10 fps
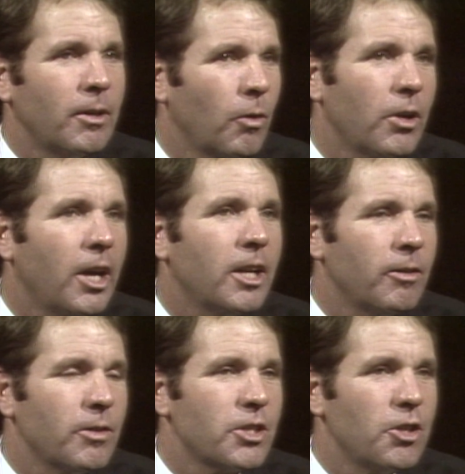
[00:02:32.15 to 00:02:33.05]
or none
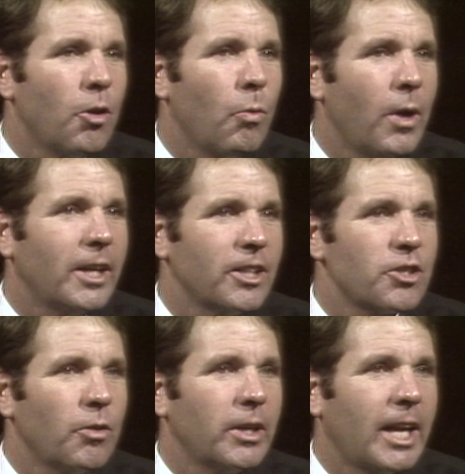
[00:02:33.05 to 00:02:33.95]
of us know what is
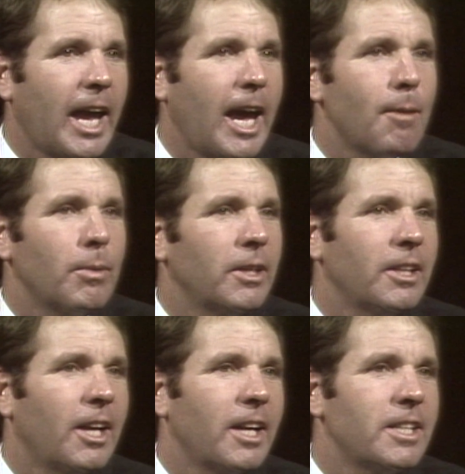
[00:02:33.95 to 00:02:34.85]
going to happen in
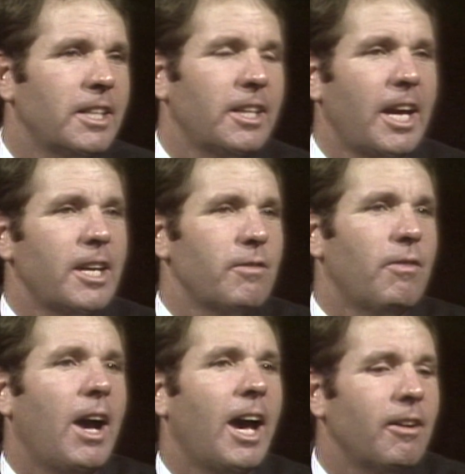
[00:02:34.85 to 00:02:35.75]

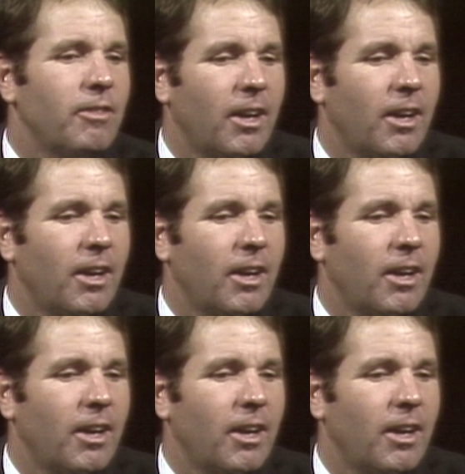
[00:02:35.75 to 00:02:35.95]
1985